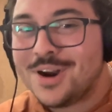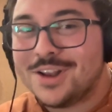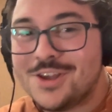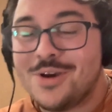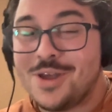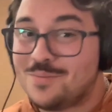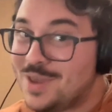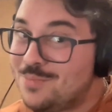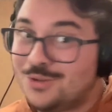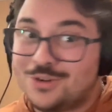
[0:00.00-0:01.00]
to do it. And
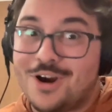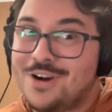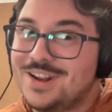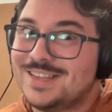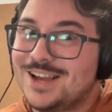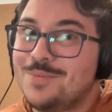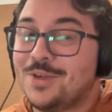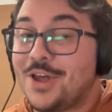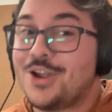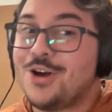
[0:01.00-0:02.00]
people are already telling me
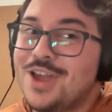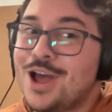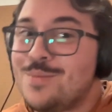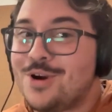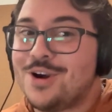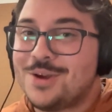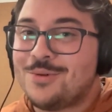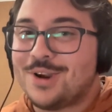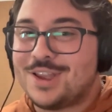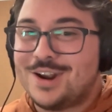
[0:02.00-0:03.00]
like, oh yeah, I'm already
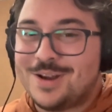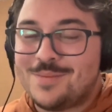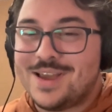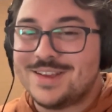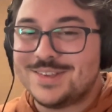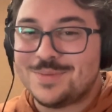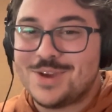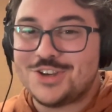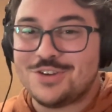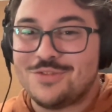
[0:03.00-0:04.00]
working on my
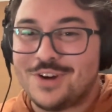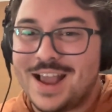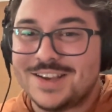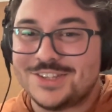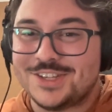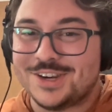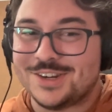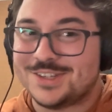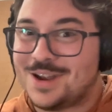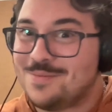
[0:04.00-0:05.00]
submission for next
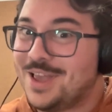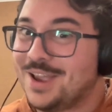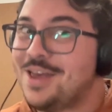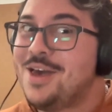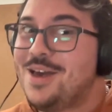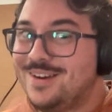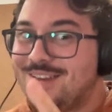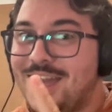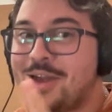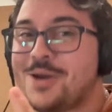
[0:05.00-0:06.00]
year's, and I'm like,
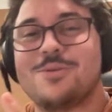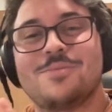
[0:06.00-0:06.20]
okay,